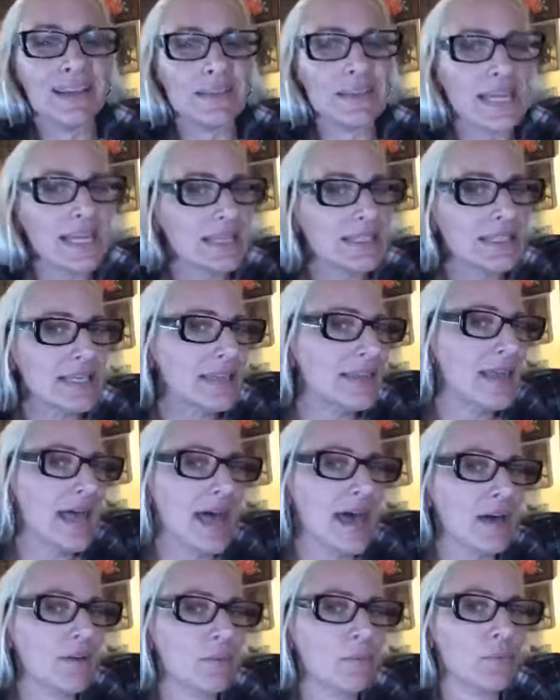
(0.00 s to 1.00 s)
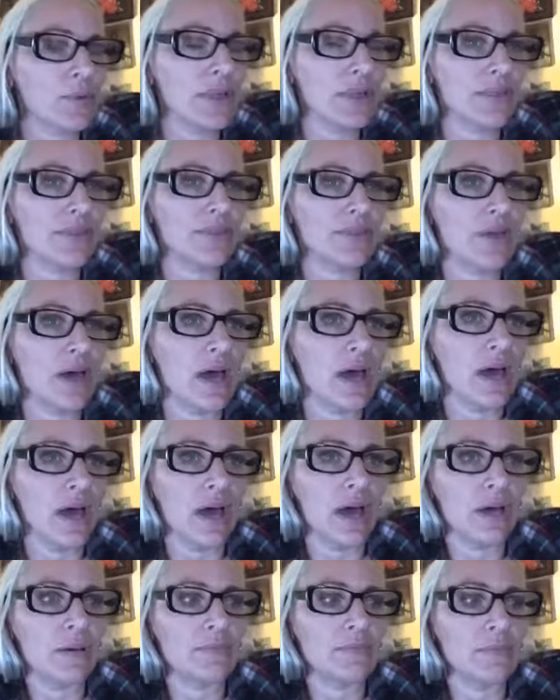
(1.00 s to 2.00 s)
they did that with
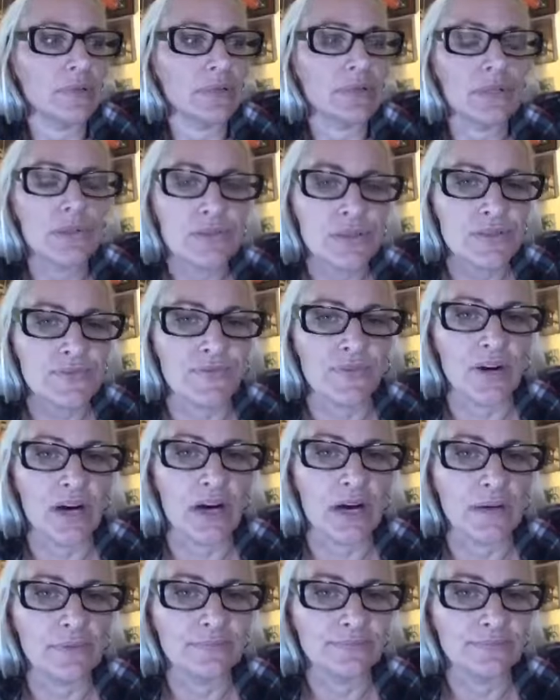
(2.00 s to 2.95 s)
Lucifer.